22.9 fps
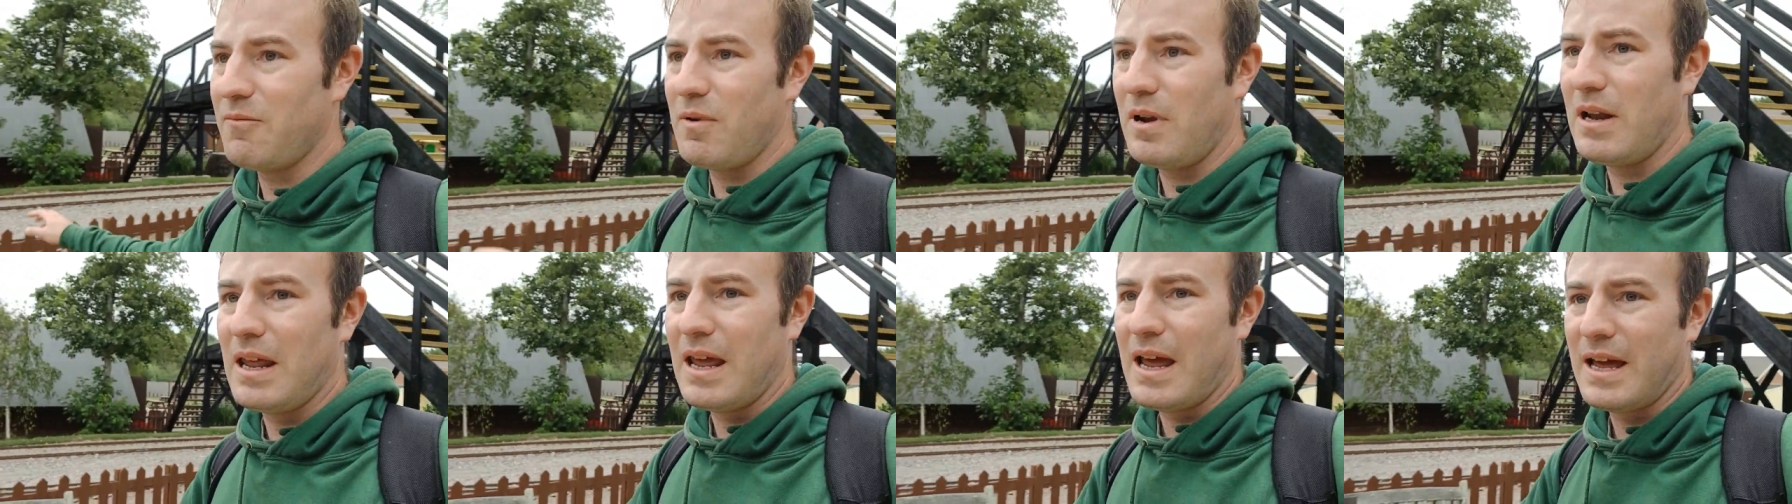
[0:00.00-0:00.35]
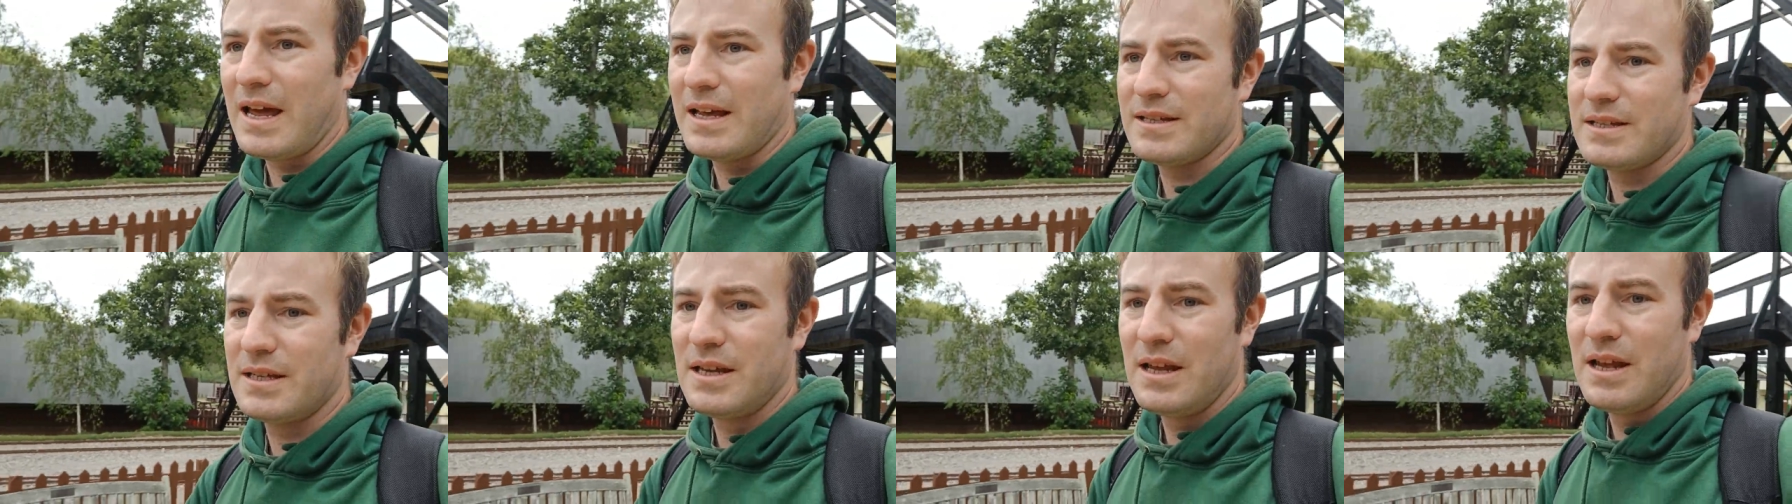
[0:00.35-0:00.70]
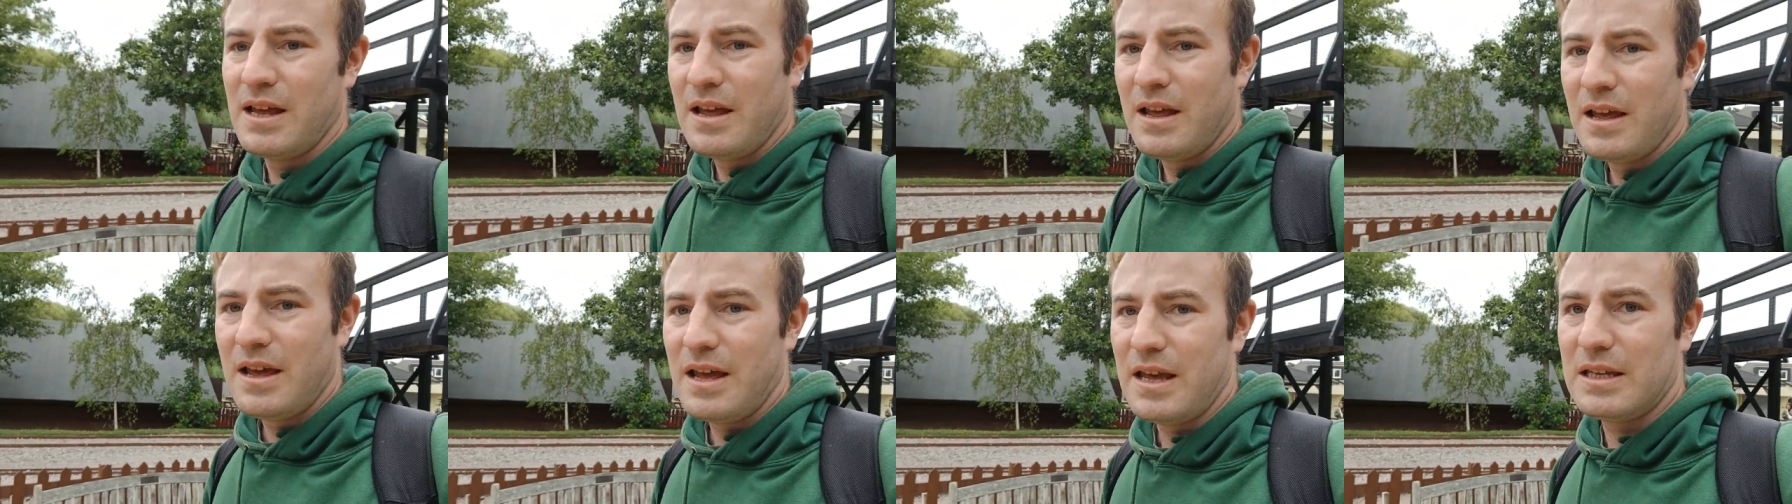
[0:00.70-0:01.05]
really has
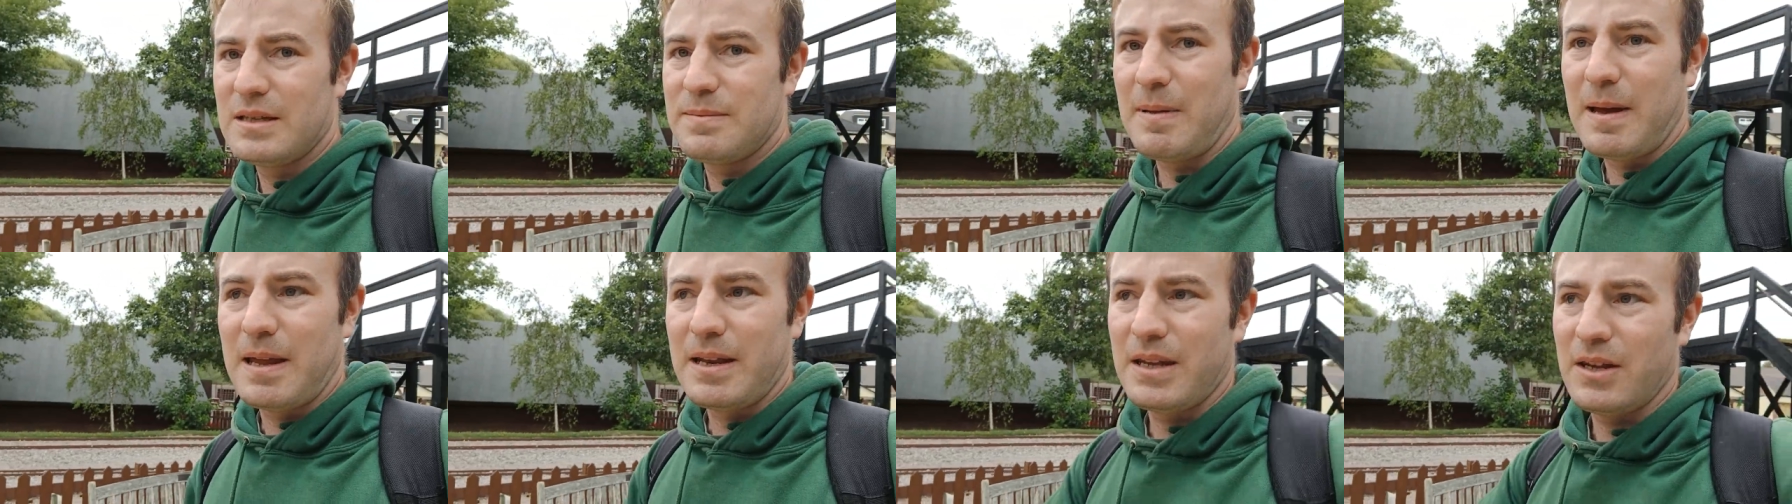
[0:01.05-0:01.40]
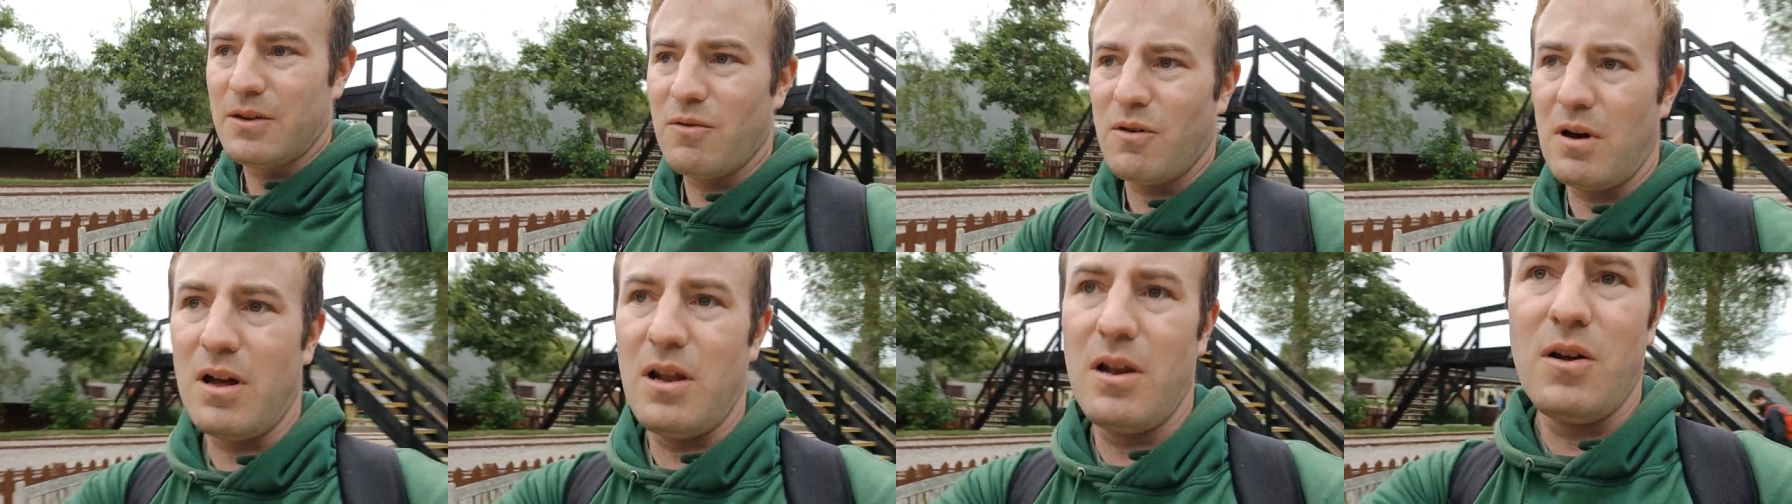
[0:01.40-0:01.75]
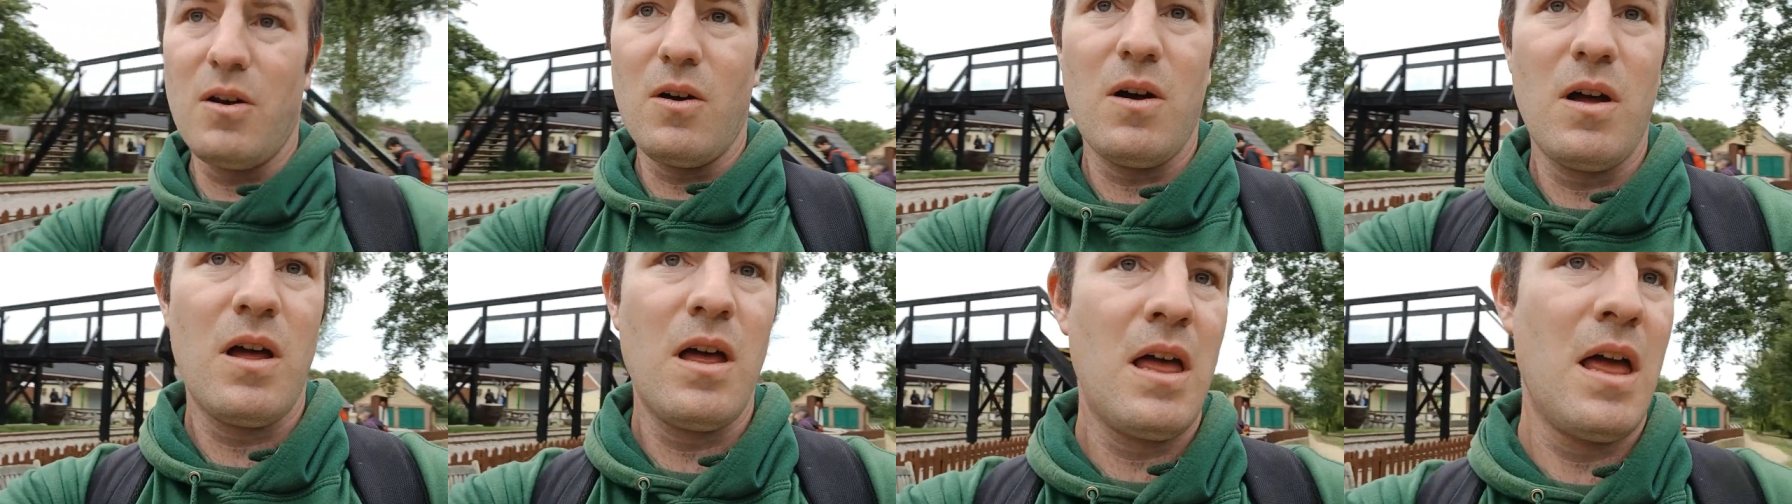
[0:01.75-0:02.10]
expanded quite a lot.